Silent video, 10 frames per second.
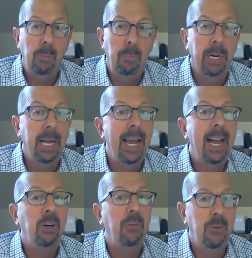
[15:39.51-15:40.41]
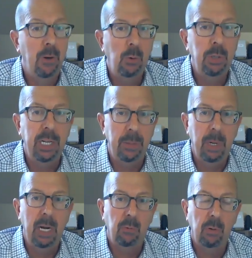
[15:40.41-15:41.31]
but I have a phone in
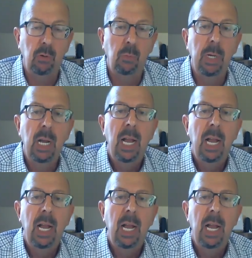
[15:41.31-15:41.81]
my room